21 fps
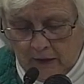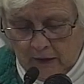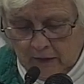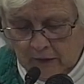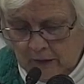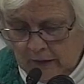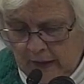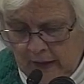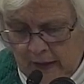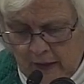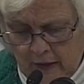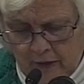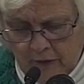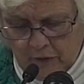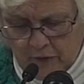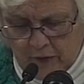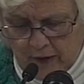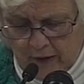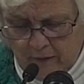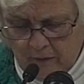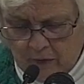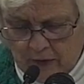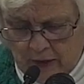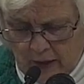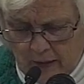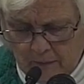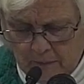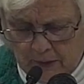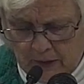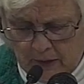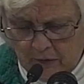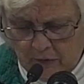Glad I saved
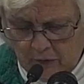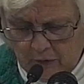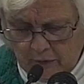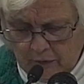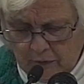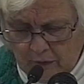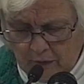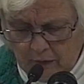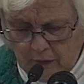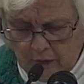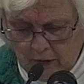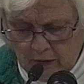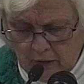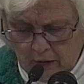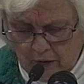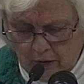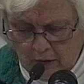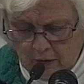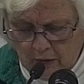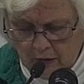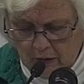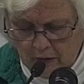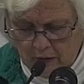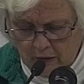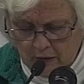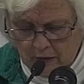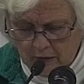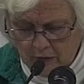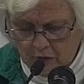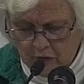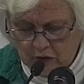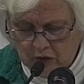that piece of
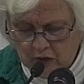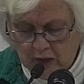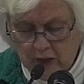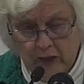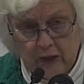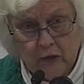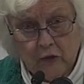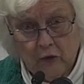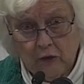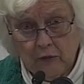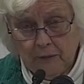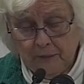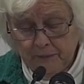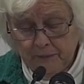sheet.